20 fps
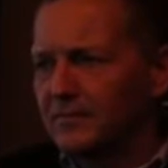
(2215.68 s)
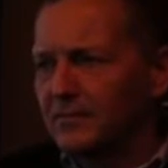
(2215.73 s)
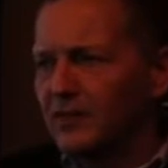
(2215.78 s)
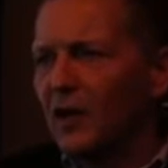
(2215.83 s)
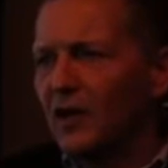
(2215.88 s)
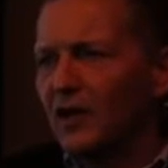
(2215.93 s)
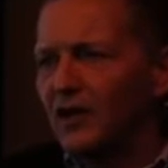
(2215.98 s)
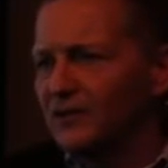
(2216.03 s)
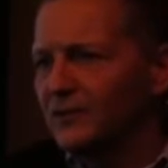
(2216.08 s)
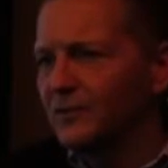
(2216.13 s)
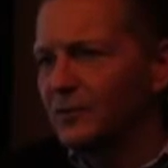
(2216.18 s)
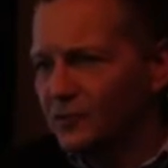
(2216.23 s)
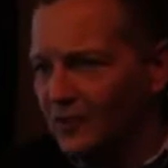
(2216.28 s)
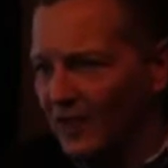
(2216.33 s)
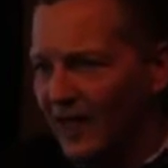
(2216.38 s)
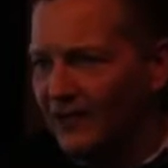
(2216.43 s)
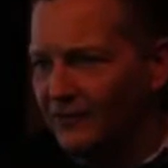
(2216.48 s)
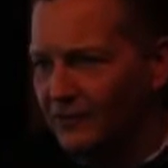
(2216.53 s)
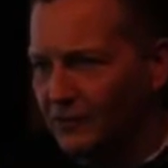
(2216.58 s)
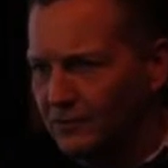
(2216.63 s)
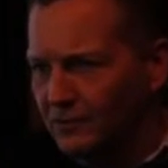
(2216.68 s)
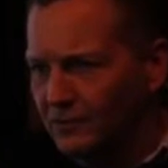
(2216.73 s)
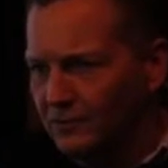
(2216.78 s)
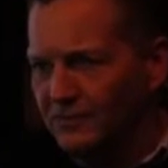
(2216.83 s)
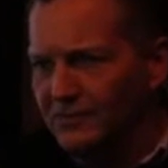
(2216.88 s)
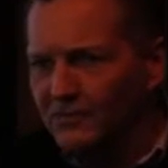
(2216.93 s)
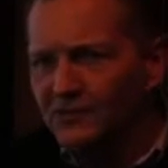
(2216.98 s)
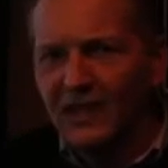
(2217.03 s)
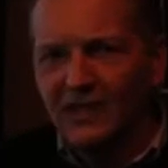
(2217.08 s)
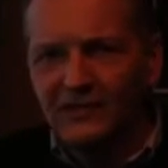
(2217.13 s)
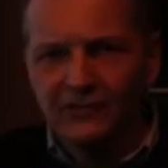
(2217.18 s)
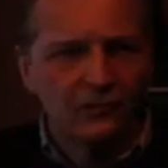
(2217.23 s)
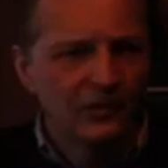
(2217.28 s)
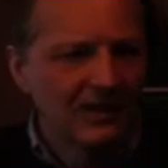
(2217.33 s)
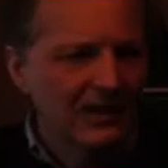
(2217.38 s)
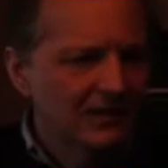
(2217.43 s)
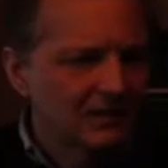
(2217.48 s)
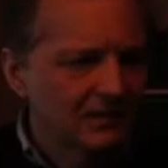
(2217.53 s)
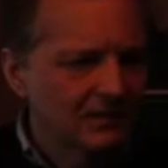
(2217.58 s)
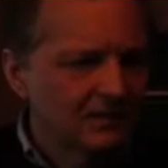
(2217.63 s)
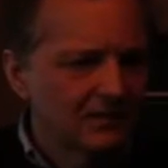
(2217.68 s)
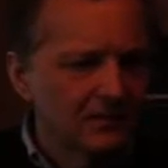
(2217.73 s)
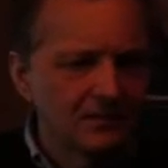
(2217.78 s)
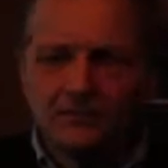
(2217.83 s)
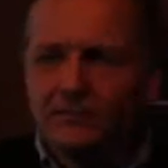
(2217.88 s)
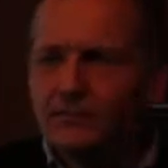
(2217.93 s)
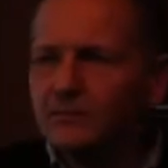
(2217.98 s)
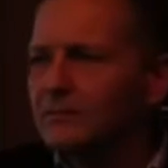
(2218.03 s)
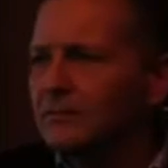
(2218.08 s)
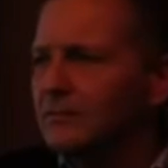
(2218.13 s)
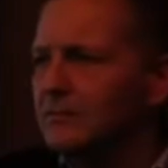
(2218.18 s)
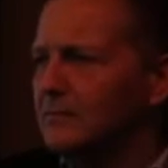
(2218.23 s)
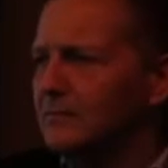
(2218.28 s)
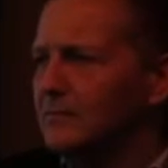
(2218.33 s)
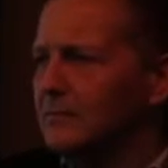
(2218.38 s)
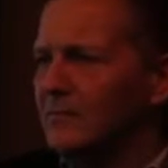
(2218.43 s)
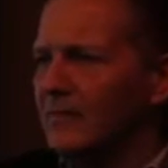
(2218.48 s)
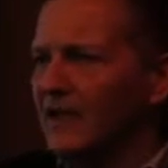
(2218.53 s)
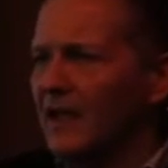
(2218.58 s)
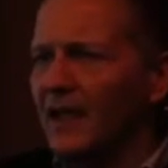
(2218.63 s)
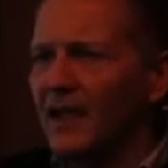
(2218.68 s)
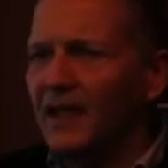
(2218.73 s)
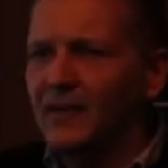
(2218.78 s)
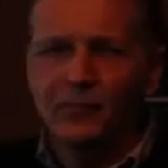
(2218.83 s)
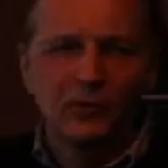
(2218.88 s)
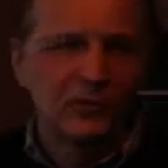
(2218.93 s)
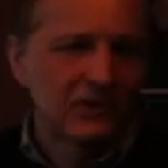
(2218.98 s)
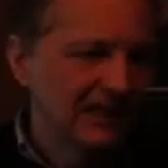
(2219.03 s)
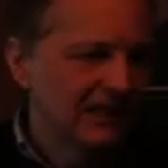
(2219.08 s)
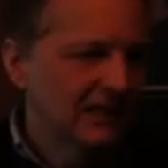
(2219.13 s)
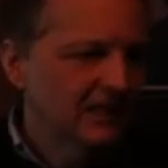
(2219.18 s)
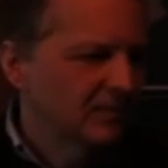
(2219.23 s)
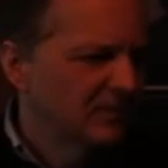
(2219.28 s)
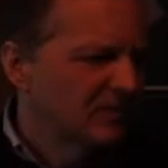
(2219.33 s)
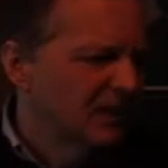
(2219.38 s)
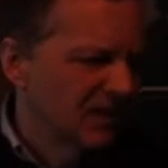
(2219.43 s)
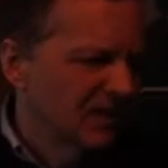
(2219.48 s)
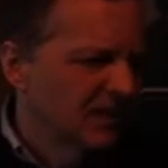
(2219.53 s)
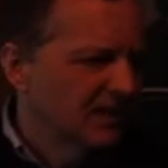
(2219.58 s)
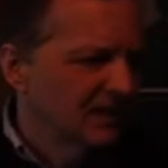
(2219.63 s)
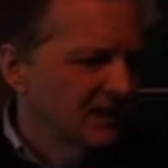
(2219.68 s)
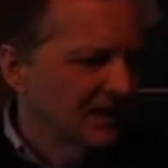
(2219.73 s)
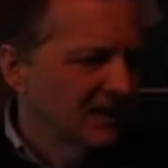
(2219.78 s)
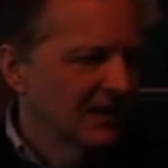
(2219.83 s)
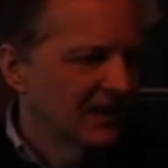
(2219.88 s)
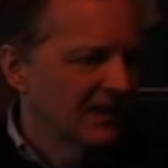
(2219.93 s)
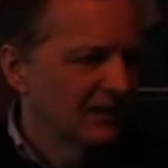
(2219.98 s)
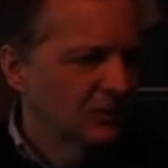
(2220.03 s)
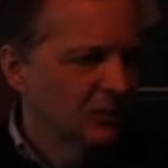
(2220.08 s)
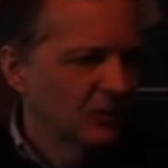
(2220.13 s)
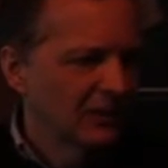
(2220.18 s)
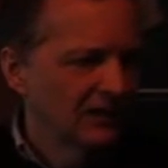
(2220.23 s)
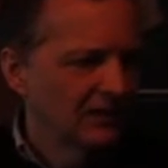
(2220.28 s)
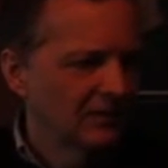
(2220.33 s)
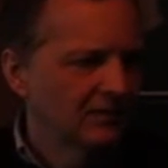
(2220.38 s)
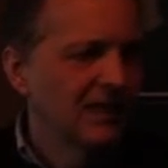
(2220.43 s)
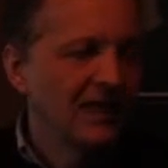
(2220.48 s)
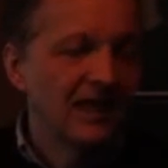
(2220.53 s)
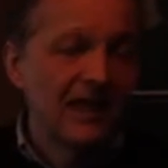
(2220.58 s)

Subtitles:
cost for travel rates, and per diems and things like that as well,